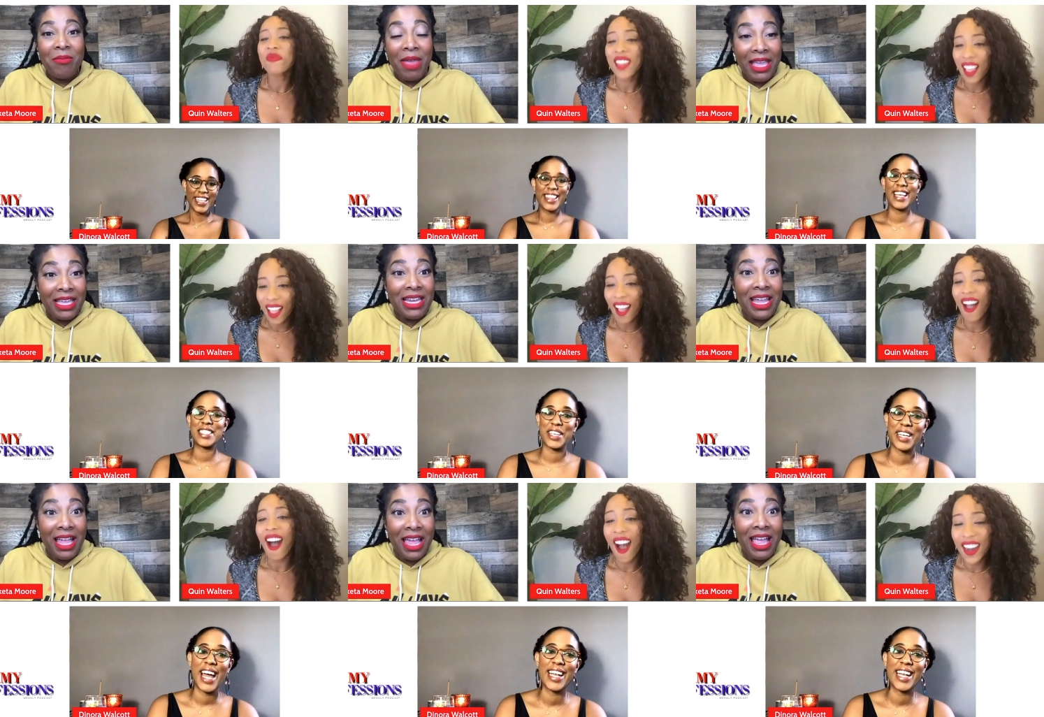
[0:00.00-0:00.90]
Speaker 1: Make it
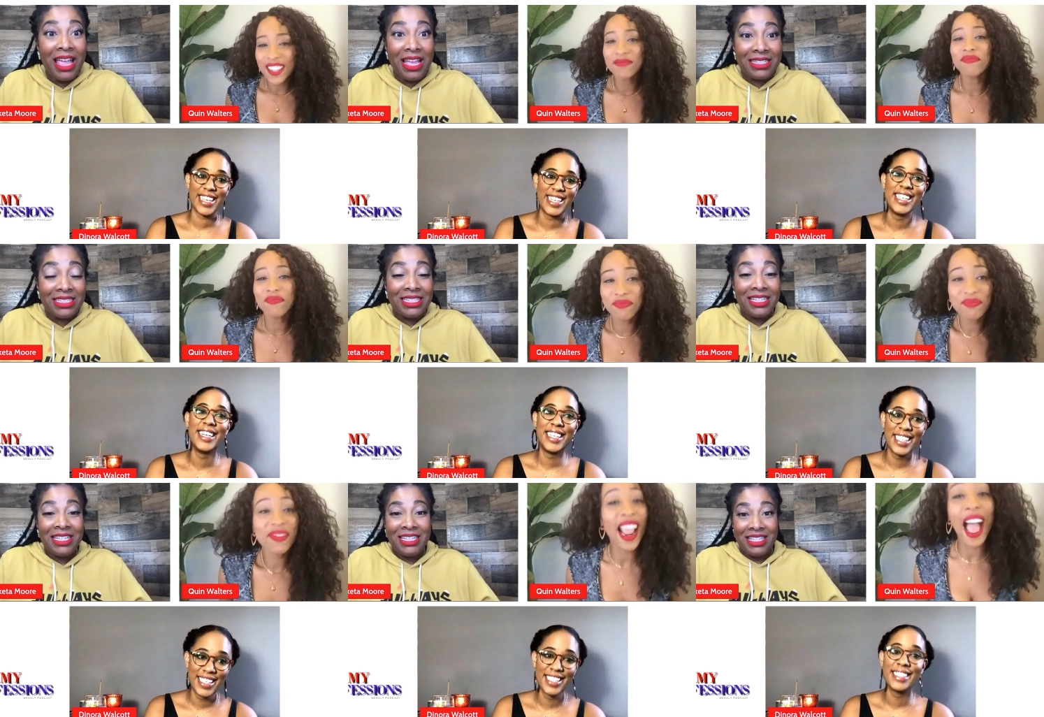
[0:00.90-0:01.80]
happen.
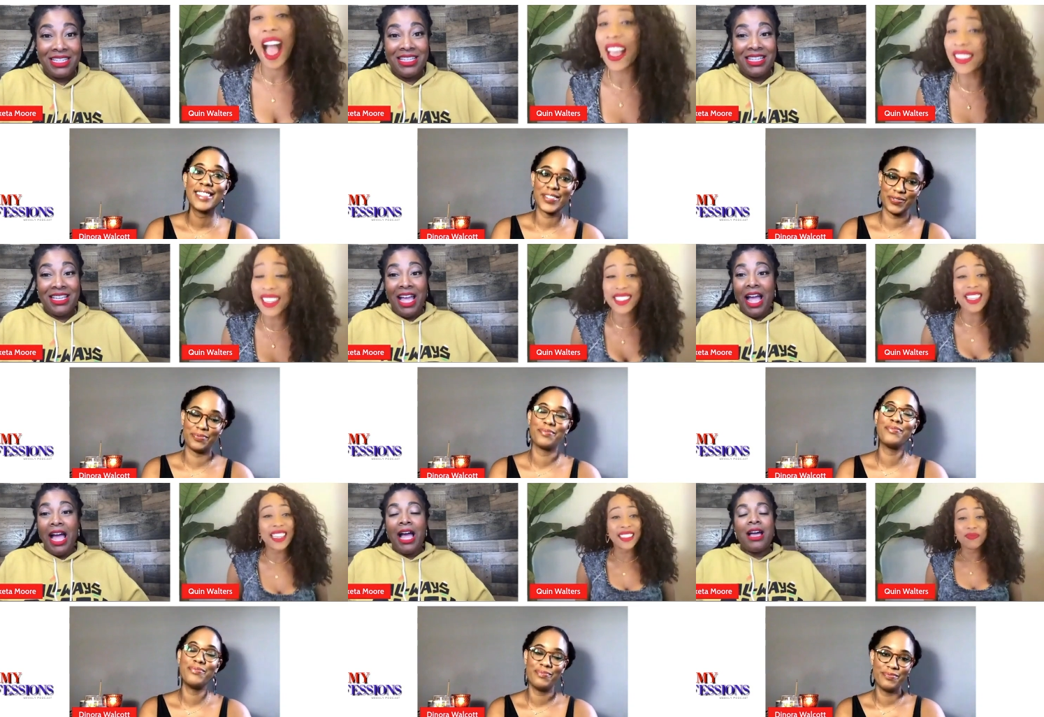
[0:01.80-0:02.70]

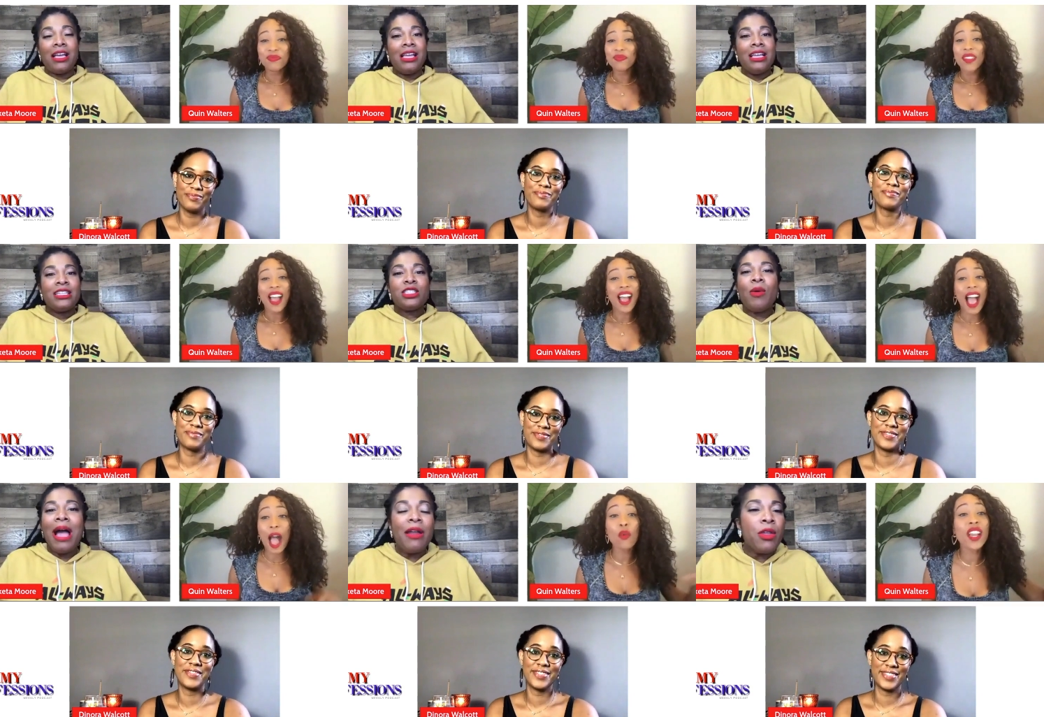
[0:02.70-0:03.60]
Listen.
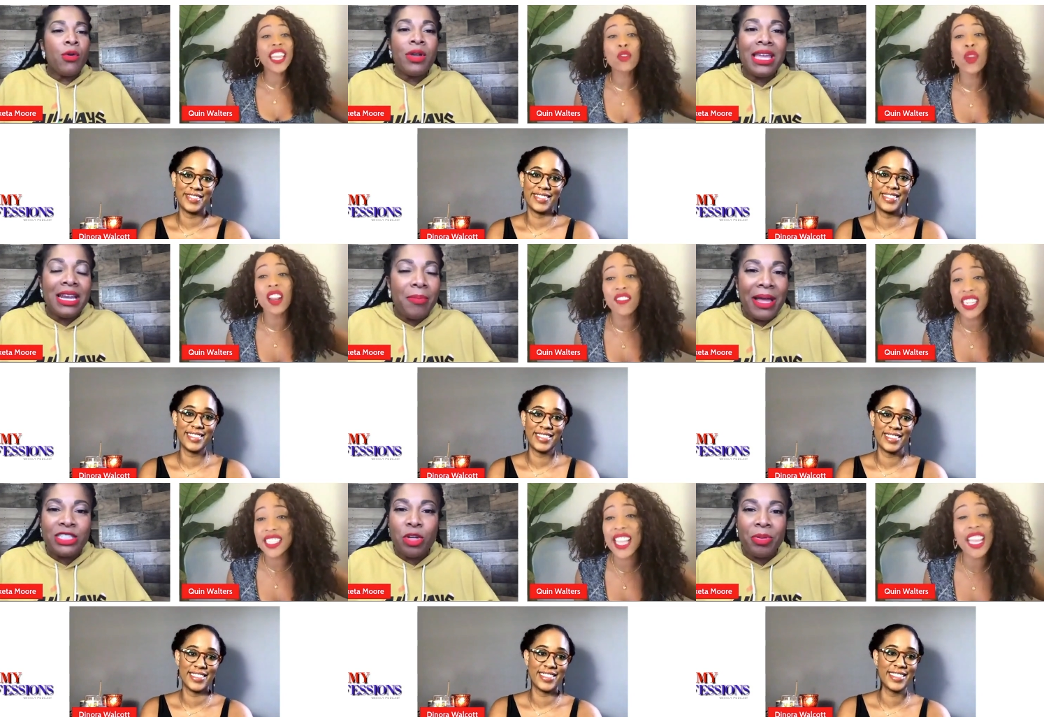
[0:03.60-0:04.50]
So how are you gonna get
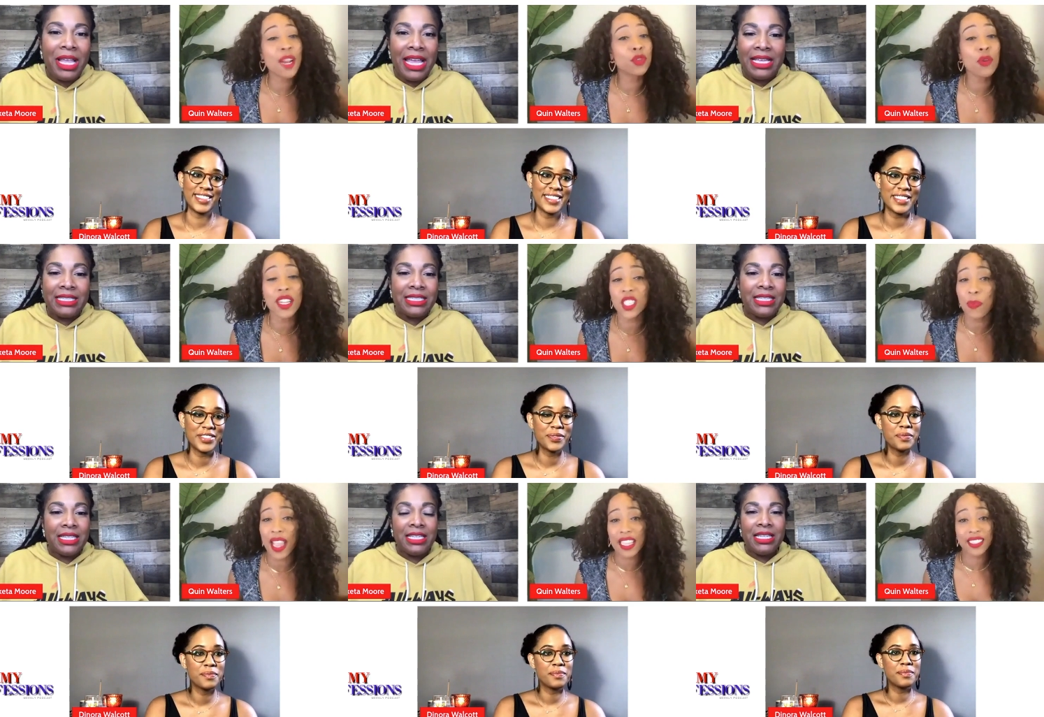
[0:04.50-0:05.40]
it about your
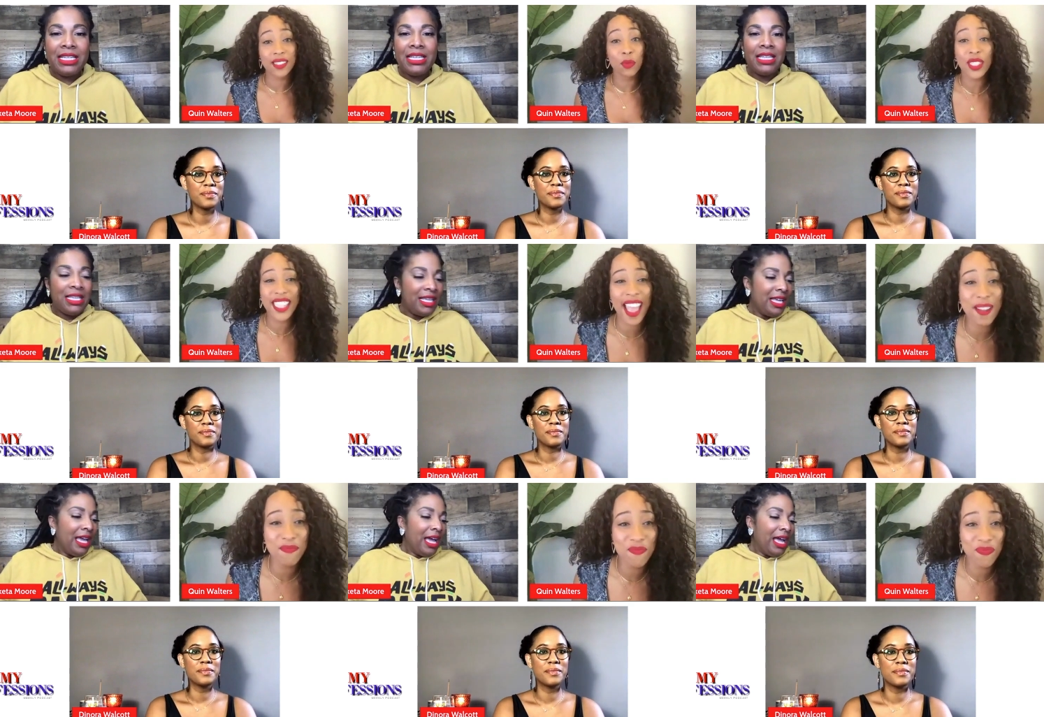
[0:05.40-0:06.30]
place? What's that?
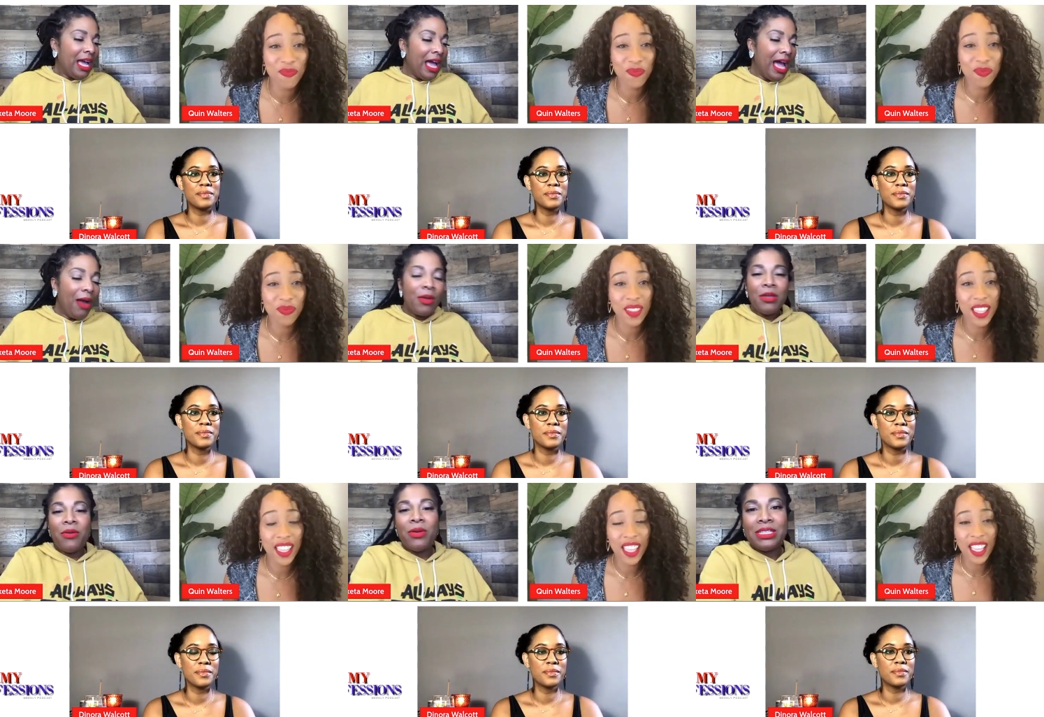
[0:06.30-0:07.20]
How are
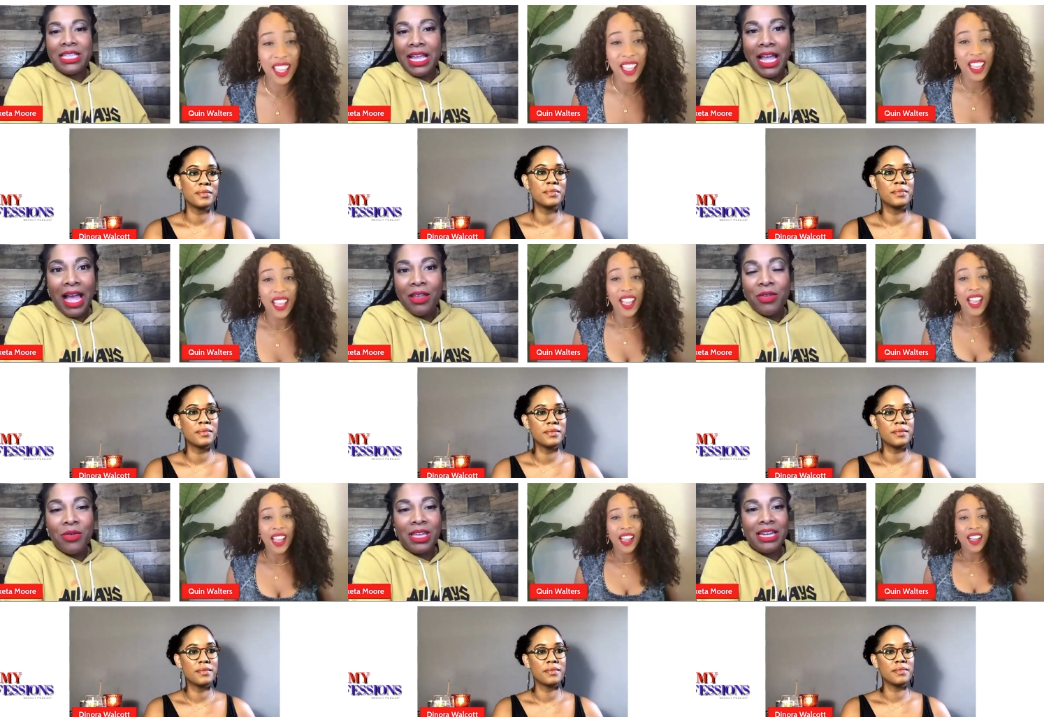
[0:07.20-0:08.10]
you gonna take how are
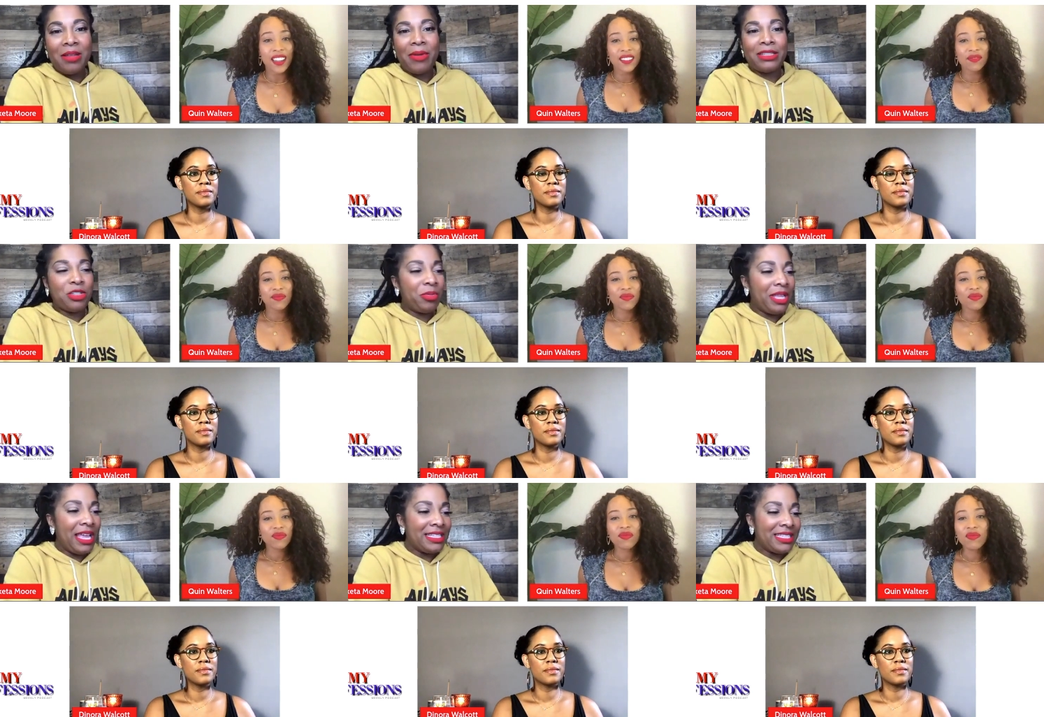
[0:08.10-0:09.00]
you gonna get it about your
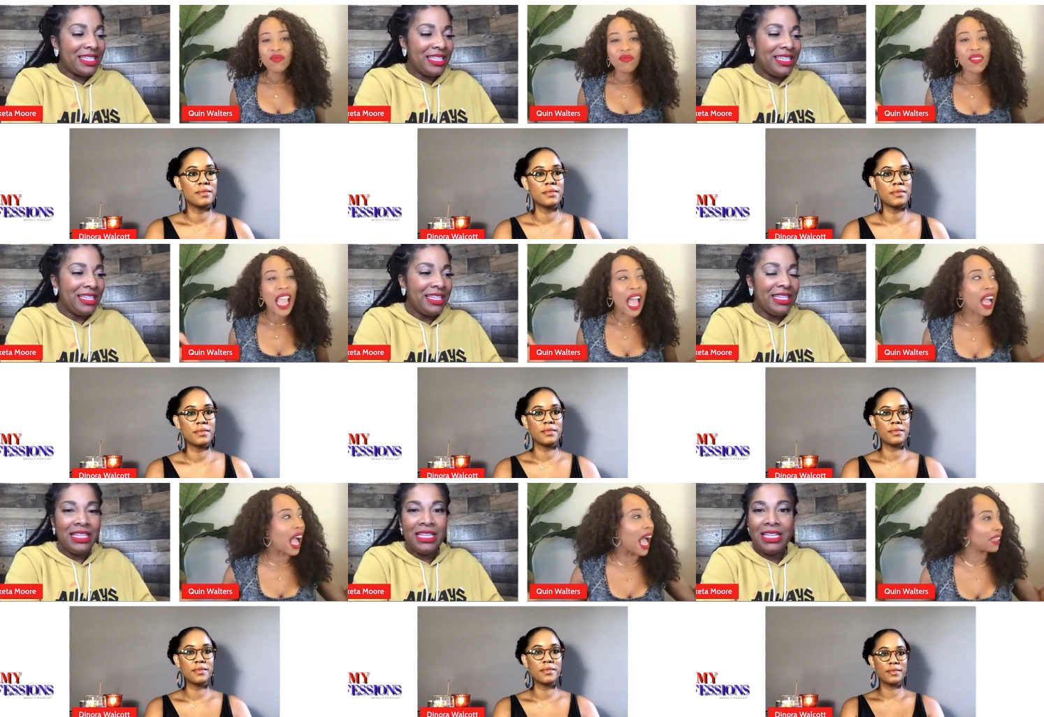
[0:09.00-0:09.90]
place?
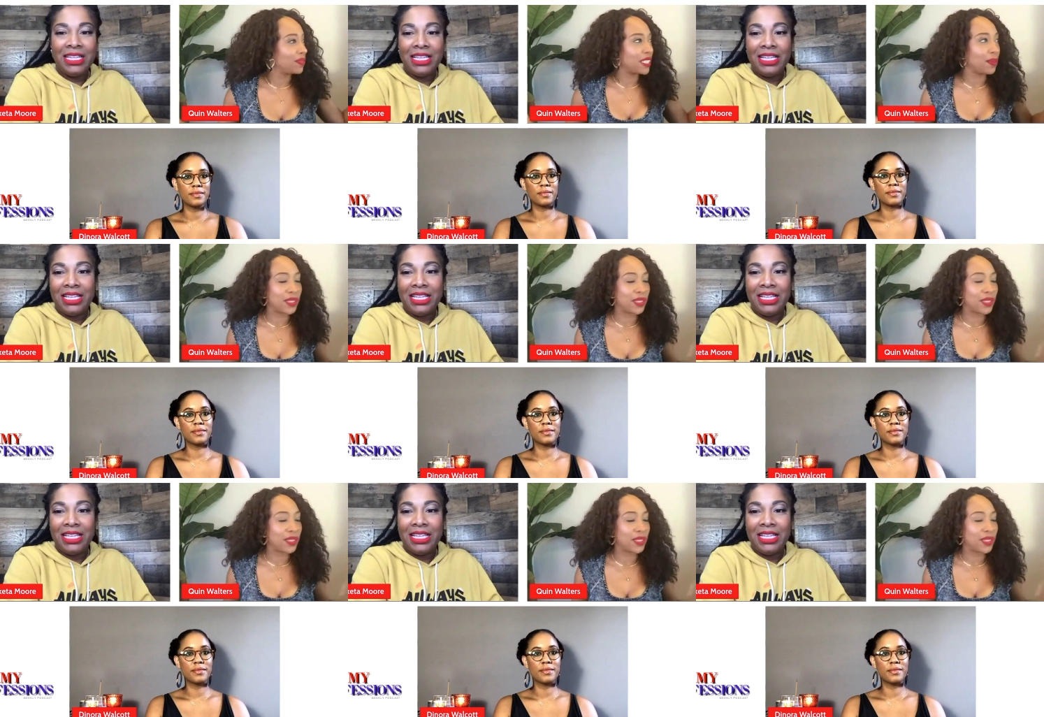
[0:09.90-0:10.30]
I, so